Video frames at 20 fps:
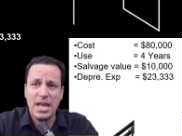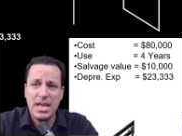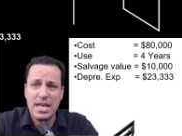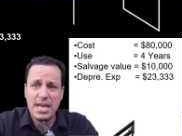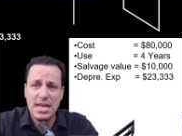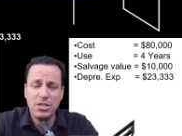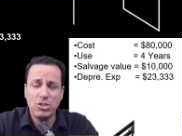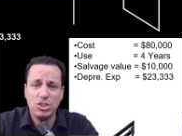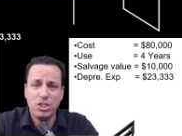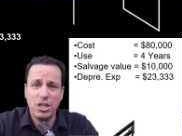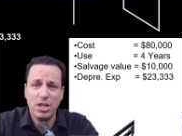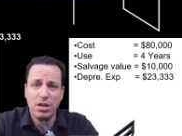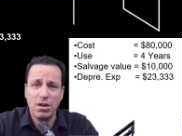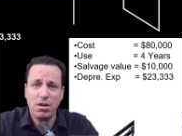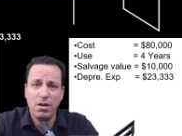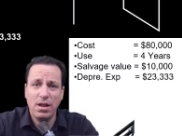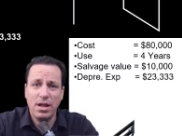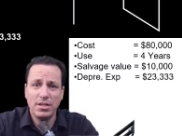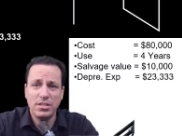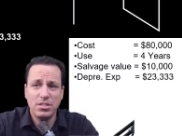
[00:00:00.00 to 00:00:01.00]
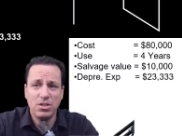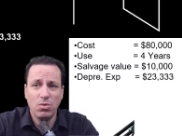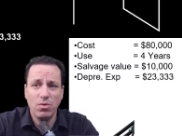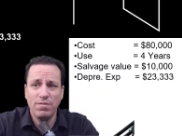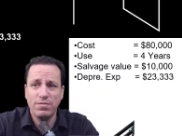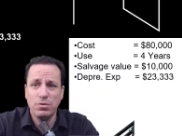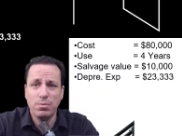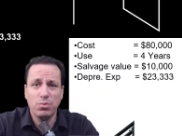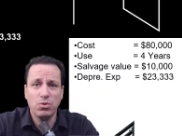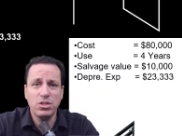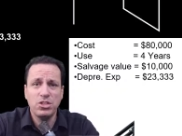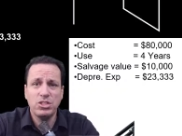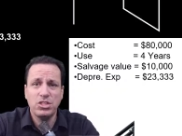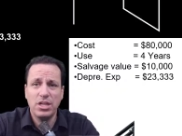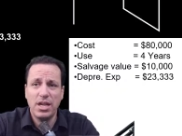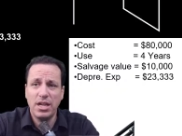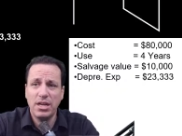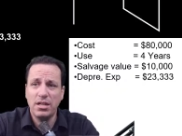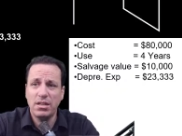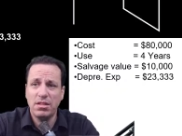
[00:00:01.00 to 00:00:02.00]
each year until we've
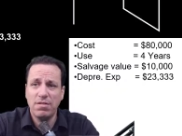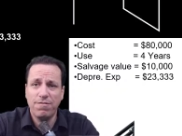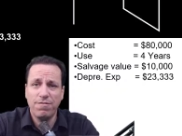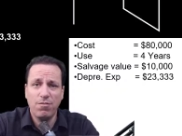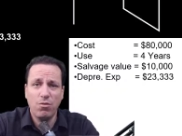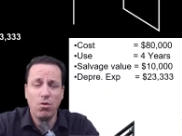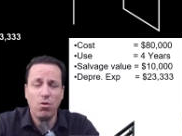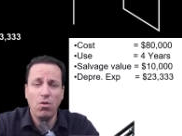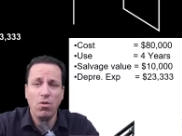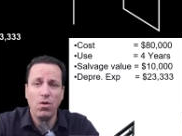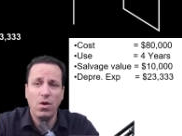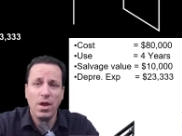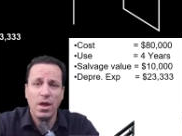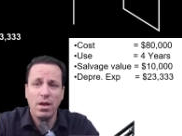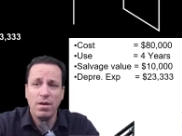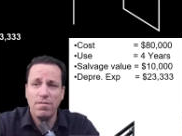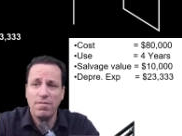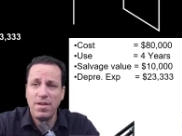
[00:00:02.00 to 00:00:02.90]
depreciated the full